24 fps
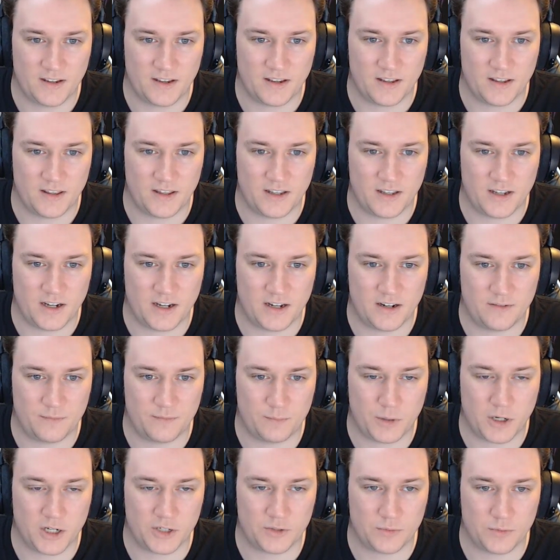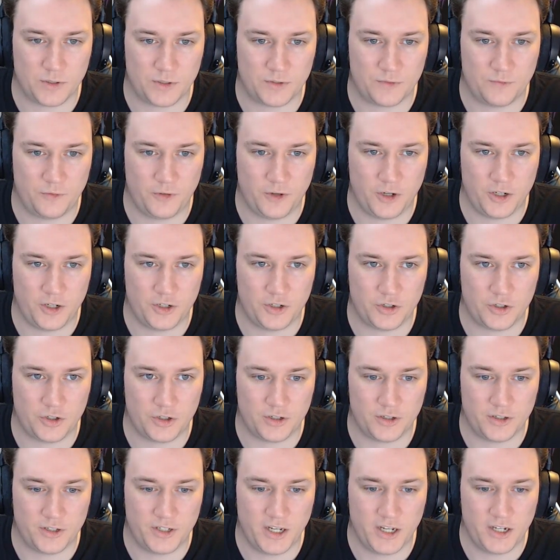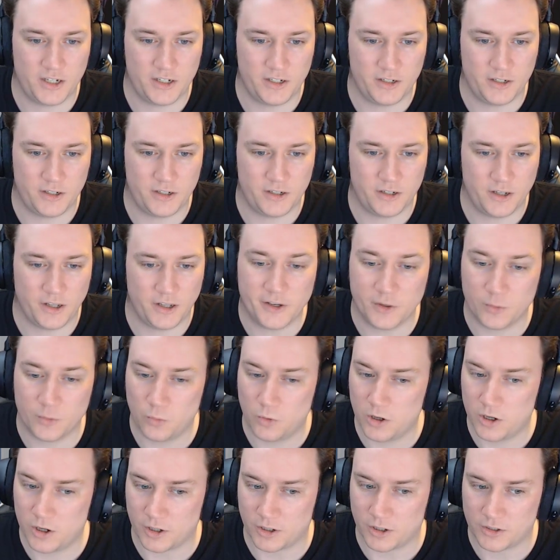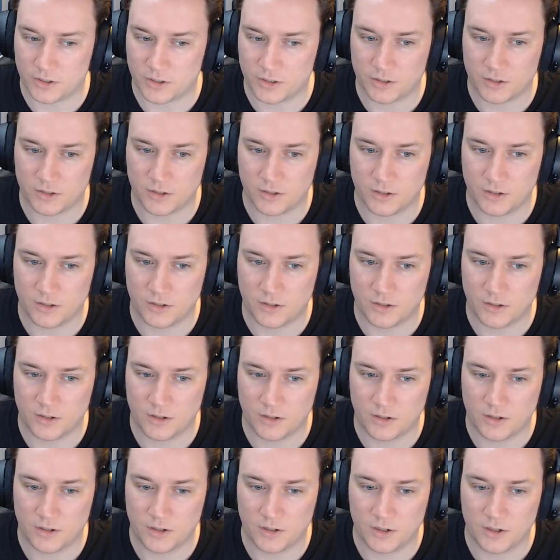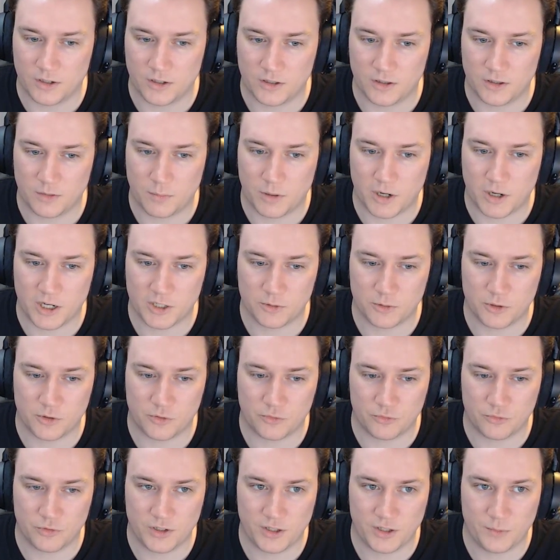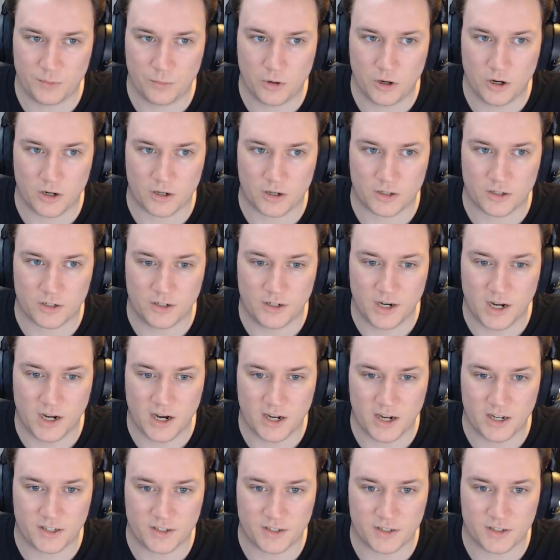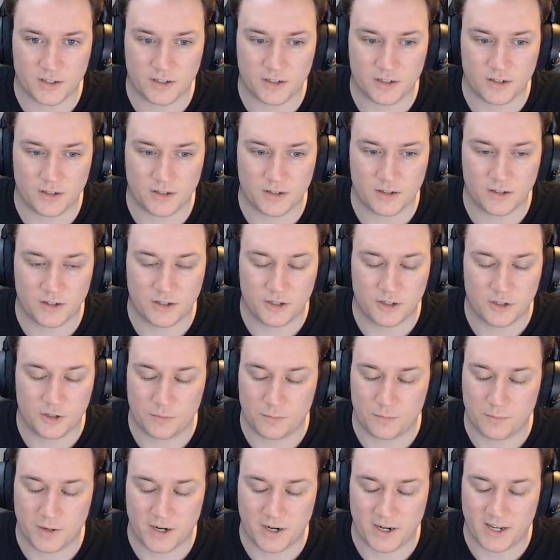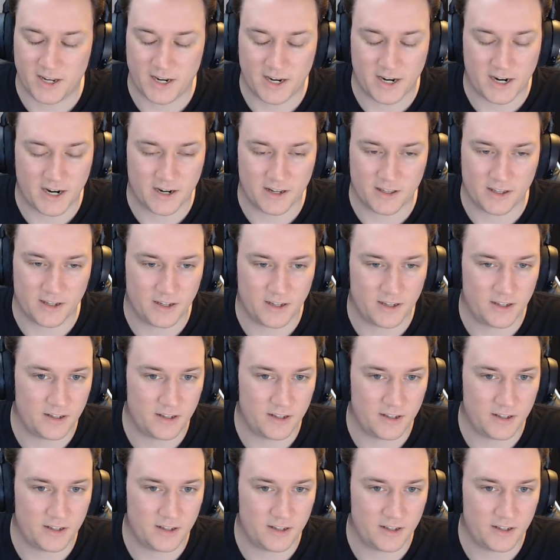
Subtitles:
And password's finished. Ding! It worked. Passwords really worked. Nice. Better get out of there.